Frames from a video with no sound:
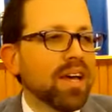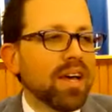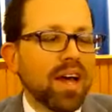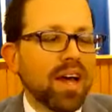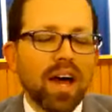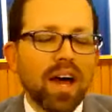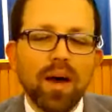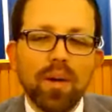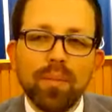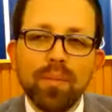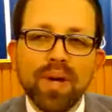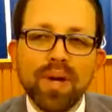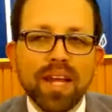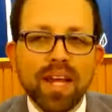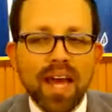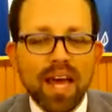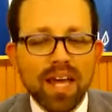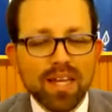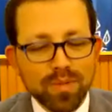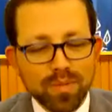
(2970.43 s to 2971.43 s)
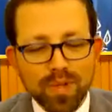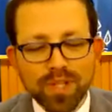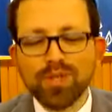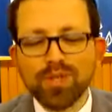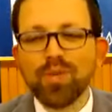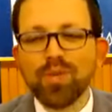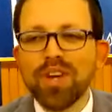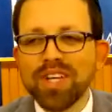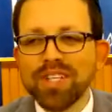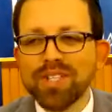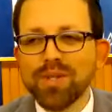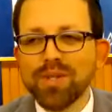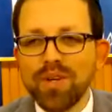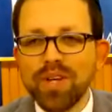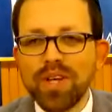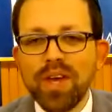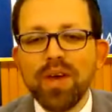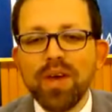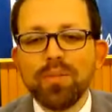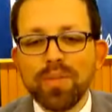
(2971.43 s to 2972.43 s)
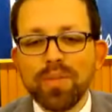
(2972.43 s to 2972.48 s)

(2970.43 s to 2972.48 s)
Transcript: but it has much more history.